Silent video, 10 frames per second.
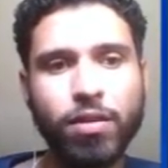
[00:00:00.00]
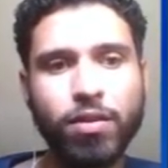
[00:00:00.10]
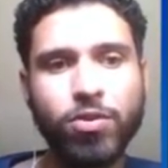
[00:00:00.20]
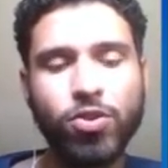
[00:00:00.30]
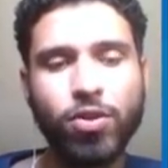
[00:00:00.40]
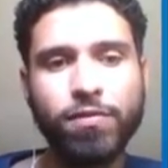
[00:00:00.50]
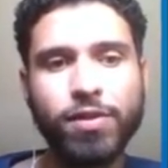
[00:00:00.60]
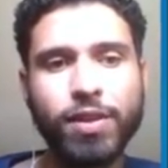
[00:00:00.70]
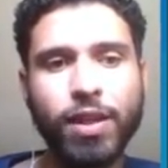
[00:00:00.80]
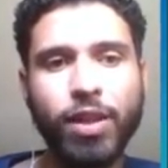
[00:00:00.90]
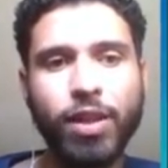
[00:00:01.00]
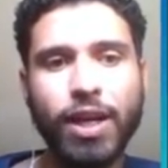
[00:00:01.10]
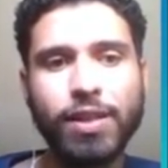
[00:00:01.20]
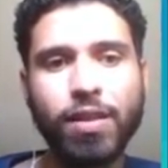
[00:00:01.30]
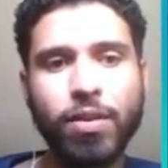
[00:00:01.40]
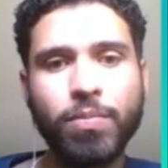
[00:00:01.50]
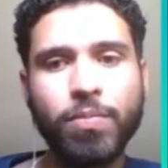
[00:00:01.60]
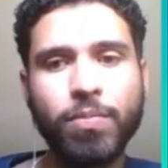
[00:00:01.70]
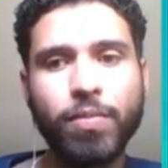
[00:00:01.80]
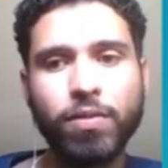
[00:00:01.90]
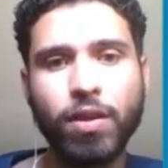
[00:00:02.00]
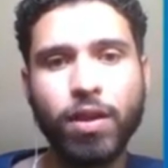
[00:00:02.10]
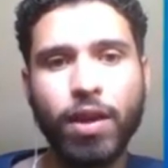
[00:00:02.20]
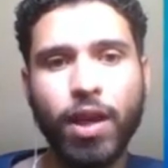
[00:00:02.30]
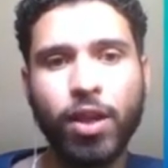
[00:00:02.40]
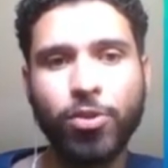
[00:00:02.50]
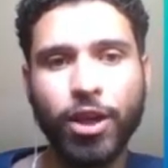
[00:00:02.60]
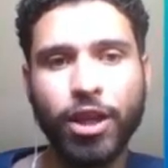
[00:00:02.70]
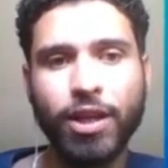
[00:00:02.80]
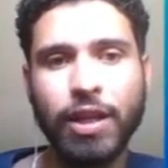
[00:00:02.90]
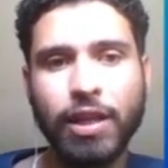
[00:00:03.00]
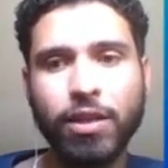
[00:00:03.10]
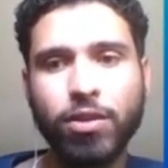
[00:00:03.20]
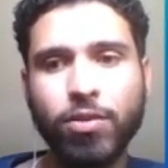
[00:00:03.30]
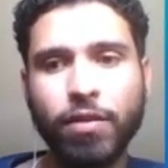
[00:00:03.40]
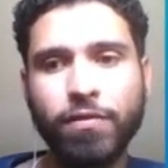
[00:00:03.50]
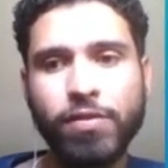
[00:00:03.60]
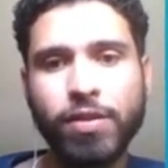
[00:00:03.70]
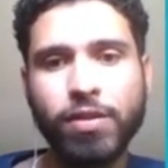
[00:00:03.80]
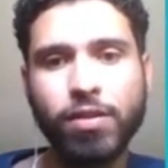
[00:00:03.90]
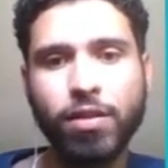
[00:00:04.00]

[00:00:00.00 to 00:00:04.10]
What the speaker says: sort of stabilizing them and creating a little gift